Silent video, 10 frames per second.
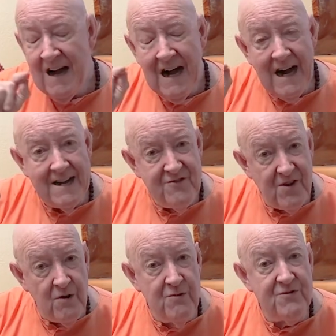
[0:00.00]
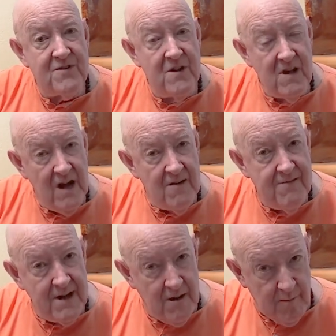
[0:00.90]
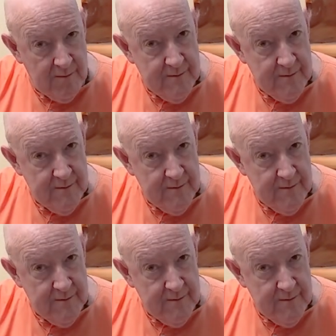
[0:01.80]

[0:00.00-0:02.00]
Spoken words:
I chose to love him.